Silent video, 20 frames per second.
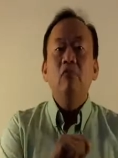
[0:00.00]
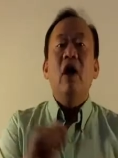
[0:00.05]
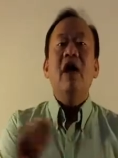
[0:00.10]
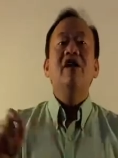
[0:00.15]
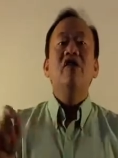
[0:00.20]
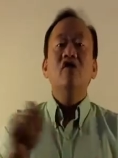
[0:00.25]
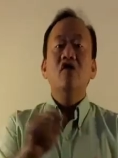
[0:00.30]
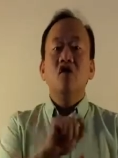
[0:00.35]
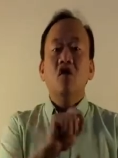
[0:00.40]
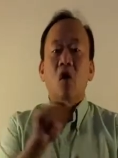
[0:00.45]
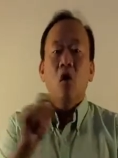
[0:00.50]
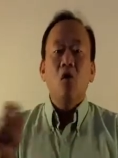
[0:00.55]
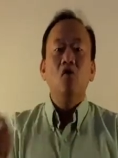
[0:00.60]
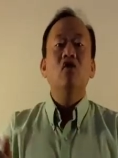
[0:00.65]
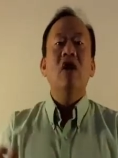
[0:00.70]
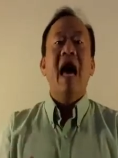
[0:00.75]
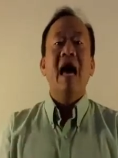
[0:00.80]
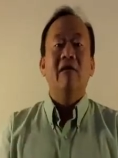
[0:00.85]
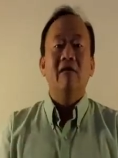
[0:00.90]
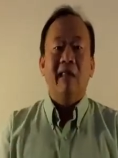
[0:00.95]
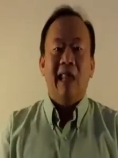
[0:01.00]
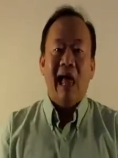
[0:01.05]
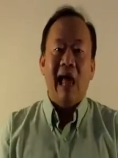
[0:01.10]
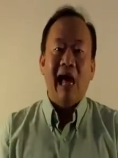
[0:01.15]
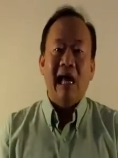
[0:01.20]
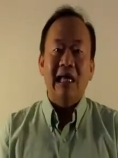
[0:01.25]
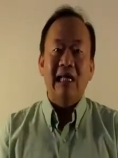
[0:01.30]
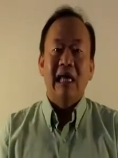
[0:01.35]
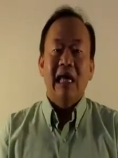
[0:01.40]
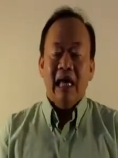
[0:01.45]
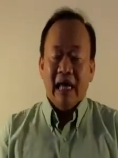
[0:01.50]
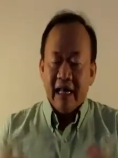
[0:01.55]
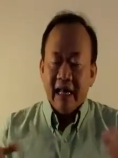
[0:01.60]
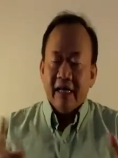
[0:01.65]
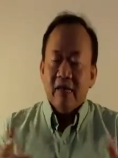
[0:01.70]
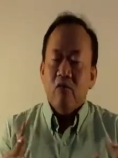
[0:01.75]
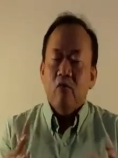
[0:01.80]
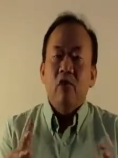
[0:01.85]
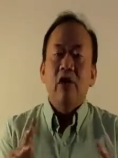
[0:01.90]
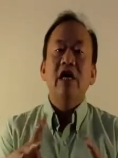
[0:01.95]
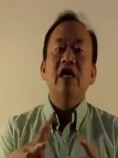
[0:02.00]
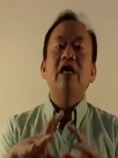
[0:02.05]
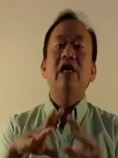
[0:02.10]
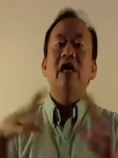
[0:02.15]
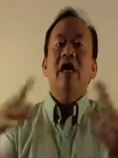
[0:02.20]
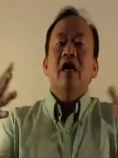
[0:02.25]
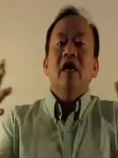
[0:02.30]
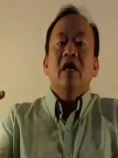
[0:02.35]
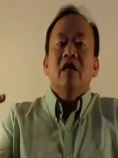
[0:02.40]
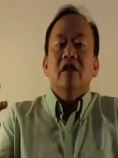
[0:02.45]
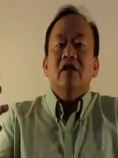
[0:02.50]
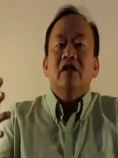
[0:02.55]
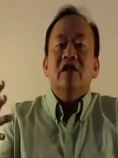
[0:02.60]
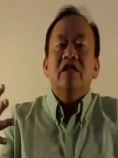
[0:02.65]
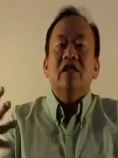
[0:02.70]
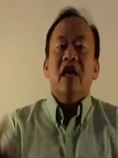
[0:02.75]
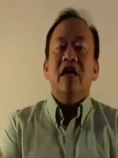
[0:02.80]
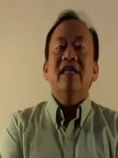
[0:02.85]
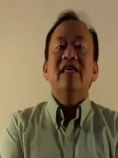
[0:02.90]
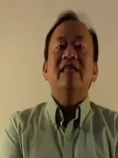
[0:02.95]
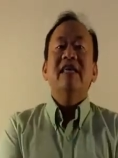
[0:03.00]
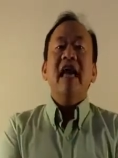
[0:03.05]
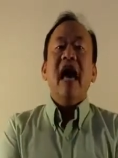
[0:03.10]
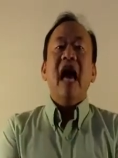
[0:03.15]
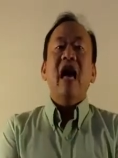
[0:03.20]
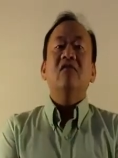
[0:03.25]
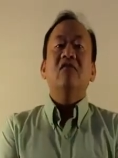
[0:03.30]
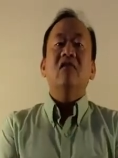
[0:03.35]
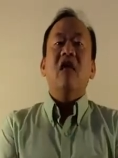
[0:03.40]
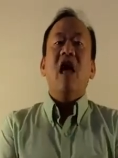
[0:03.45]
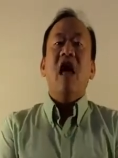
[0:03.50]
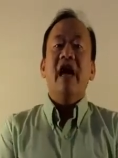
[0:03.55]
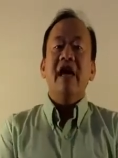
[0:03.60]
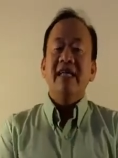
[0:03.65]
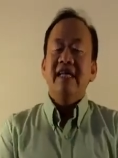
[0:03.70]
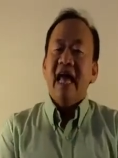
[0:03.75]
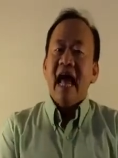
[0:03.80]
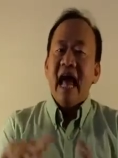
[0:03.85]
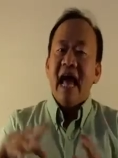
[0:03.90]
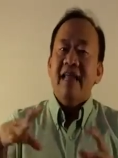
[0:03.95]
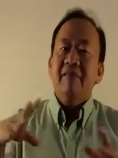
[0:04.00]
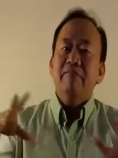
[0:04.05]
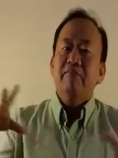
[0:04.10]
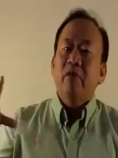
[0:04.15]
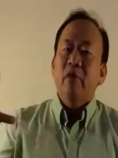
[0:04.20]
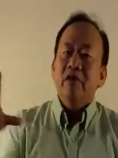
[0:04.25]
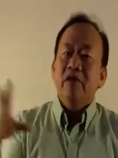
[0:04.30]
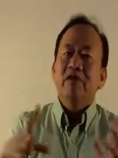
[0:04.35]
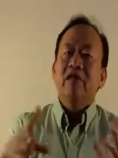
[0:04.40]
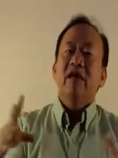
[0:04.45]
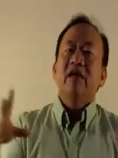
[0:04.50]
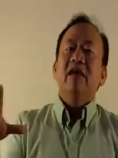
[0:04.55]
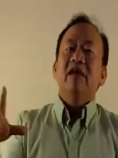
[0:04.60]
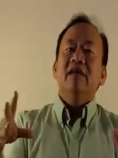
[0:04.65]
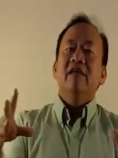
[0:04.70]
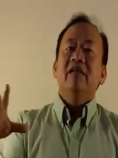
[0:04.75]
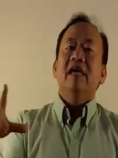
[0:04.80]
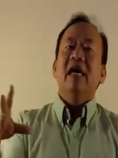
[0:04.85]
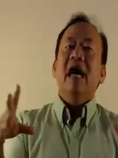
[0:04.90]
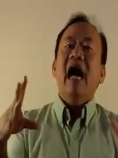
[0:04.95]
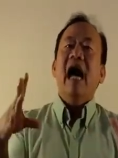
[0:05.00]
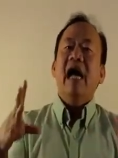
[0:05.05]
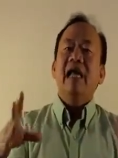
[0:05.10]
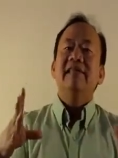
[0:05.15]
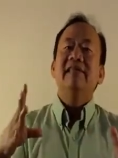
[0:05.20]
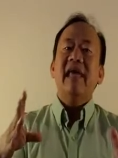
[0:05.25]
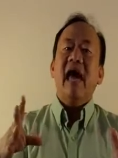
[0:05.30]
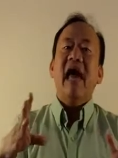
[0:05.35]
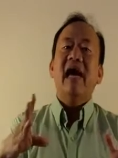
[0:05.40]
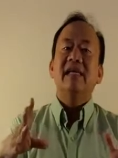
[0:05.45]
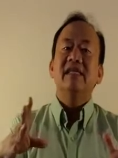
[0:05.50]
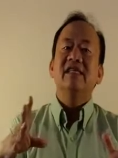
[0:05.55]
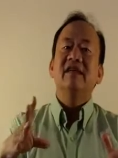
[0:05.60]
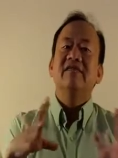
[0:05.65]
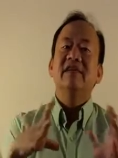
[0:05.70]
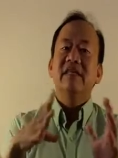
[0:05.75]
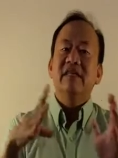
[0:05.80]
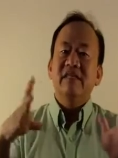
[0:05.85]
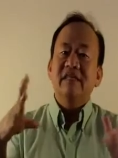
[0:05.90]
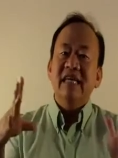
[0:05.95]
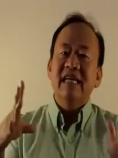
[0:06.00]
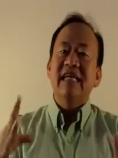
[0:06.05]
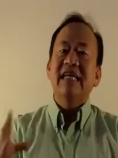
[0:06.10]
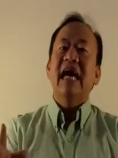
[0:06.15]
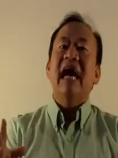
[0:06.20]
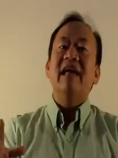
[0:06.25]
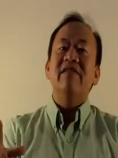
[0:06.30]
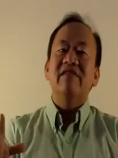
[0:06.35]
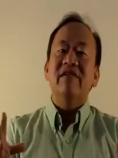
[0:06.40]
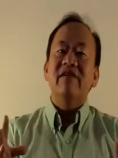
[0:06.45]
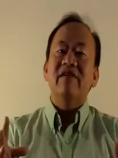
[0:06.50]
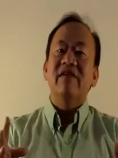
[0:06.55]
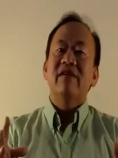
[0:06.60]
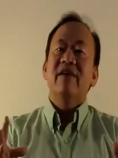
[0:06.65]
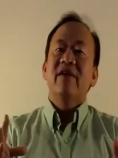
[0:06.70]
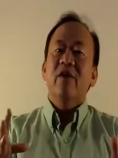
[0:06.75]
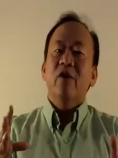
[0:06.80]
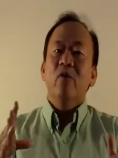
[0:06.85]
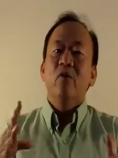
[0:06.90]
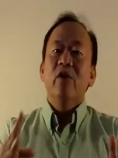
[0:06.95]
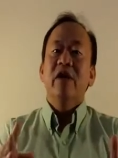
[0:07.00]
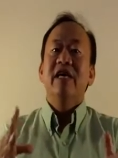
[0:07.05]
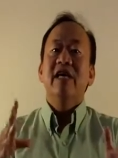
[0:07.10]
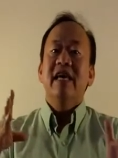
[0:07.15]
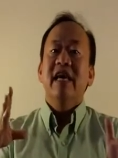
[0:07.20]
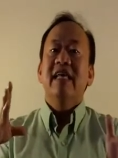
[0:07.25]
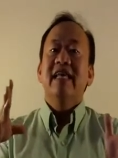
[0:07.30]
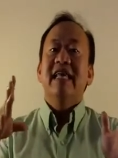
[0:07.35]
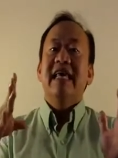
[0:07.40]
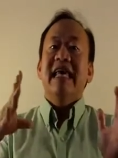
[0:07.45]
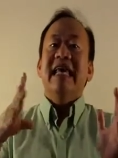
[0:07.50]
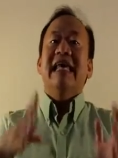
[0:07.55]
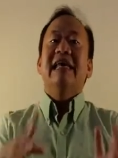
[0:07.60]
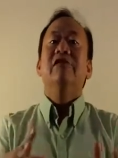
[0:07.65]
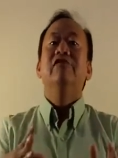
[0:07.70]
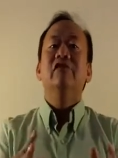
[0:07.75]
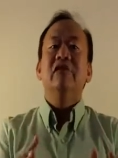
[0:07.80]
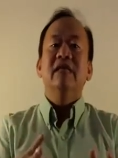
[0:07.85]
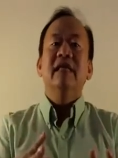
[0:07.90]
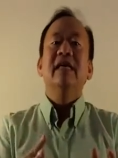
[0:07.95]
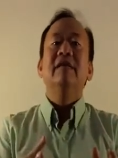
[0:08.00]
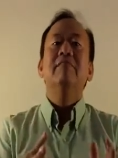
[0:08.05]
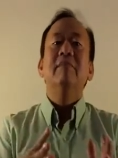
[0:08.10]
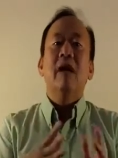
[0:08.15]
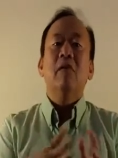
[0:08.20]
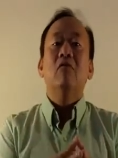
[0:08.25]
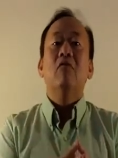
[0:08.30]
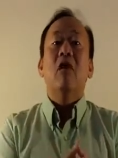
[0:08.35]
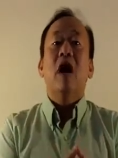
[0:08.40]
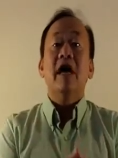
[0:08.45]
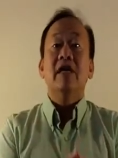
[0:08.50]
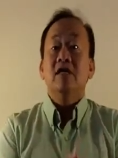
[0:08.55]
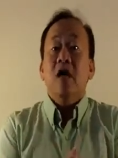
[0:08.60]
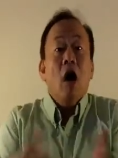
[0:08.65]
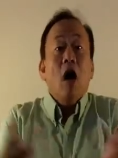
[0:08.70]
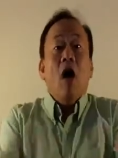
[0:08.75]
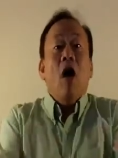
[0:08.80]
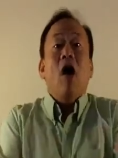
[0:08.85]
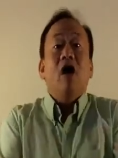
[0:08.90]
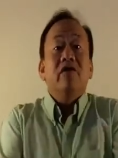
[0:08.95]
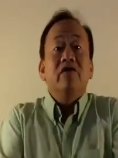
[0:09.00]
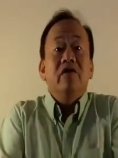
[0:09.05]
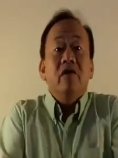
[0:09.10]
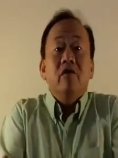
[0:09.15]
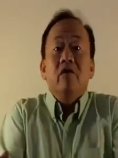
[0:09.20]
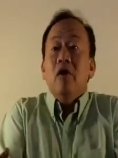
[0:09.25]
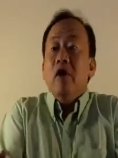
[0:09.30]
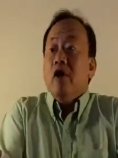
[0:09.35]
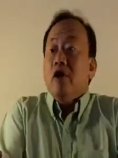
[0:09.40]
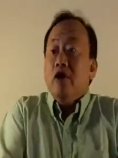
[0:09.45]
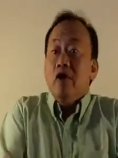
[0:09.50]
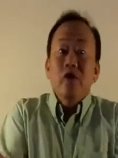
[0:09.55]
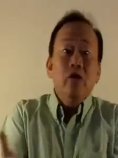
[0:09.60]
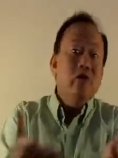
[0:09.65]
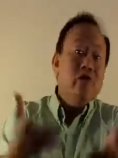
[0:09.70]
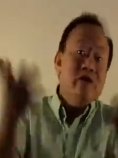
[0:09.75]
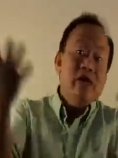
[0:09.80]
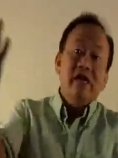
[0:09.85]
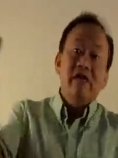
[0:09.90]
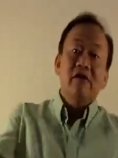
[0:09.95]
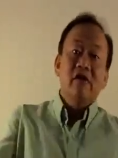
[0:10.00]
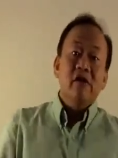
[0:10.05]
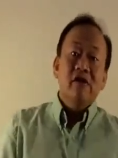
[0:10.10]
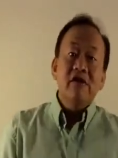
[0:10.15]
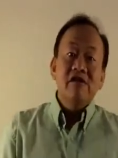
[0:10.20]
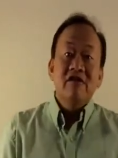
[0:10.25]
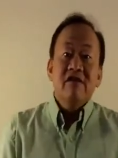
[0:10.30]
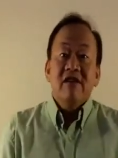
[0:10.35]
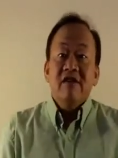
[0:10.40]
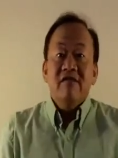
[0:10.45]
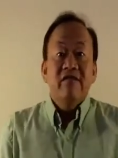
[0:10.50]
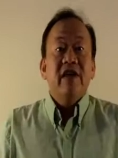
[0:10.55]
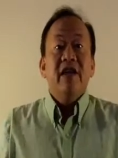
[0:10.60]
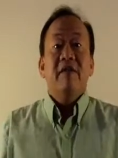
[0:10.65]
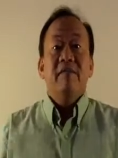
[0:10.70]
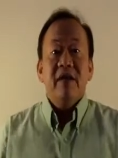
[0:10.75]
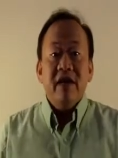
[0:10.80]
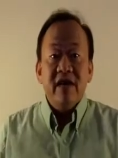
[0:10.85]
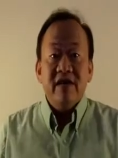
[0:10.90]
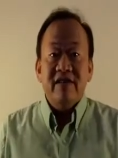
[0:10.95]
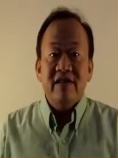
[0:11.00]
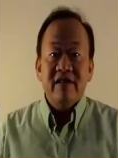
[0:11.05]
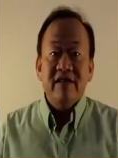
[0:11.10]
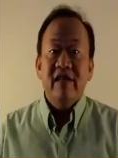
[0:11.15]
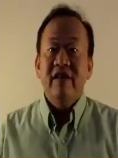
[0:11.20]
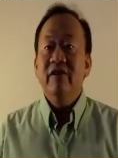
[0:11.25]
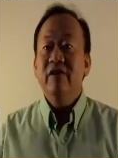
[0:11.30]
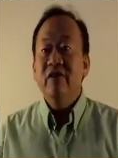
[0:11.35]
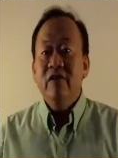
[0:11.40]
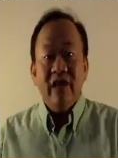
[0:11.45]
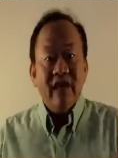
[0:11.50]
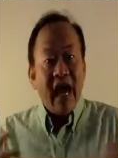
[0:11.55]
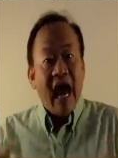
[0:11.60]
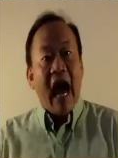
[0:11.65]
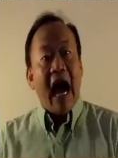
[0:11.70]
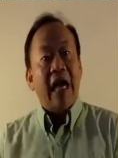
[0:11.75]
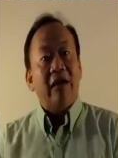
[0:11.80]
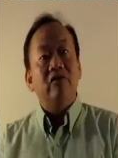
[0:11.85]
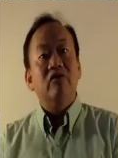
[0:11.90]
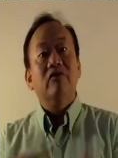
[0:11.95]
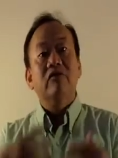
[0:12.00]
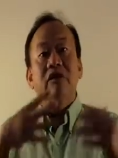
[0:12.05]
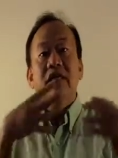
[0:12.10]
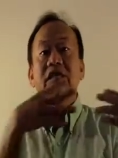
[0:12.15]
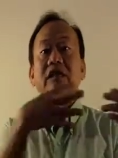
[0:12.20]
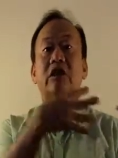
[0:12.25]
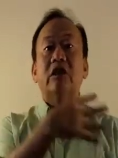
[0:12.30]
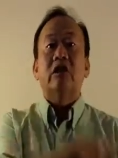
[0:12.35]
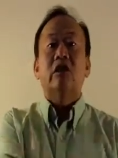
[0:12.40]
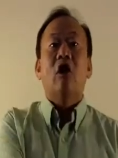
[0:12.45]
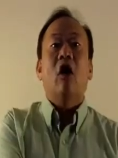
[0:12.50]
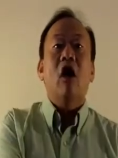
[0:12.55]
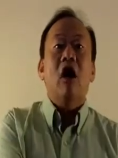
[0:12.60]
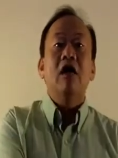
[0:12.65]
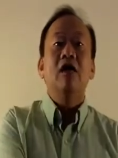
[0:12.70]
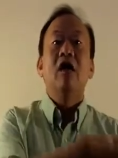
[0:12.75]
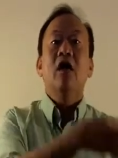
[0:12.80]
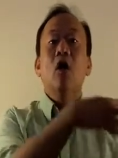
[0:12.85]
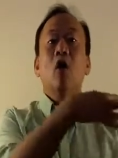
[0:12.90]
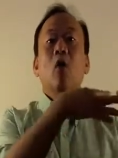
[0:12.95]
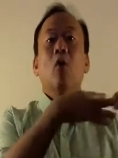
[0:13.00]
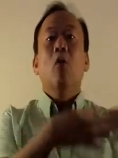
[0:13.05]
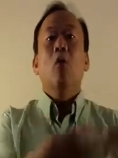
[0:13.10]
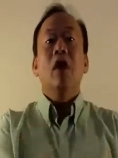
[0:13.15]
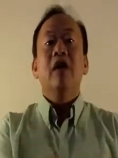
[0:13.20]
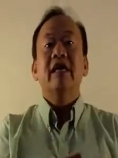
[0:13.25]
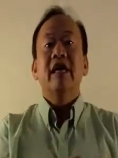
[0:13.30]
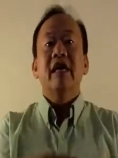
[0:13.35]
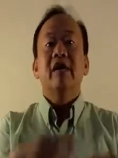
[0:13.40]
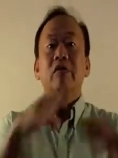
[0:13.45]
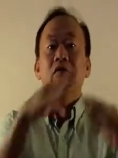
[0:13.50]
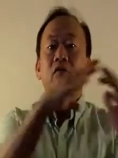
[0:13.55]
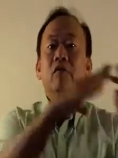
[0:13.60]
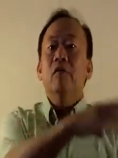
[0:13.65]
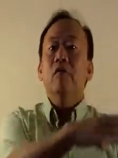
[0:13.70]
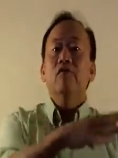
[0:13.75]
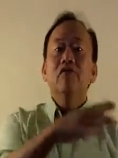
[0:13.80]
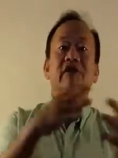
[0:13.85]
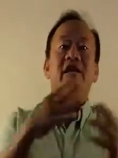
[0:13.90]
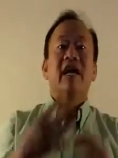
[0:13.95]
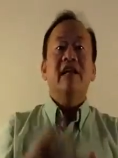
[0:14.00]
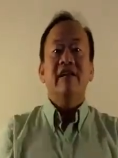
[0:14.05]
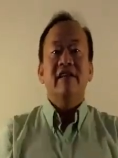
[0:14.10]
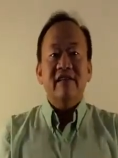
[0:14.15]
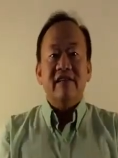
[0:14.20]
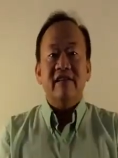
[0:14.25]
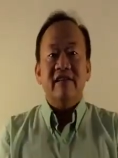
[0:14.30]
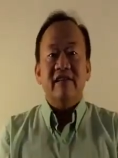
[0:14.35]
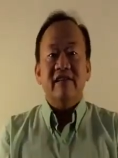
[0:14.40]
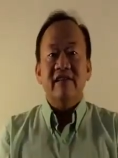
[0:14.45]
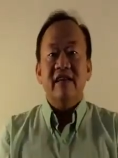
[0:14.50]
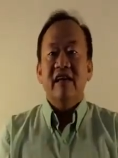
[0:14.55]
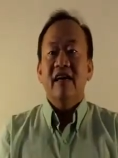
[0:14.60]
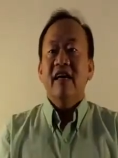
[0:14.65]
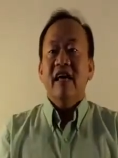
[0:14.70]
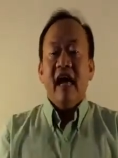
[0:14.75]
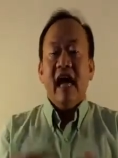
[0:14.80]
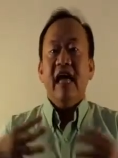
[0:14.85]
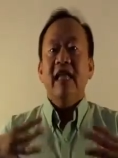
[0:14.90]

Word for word: then write your own outline. And as we study the outline and put the context of it together, we can easily memorize. Also, you can learn Vietnamese. You can actually start working through Genesis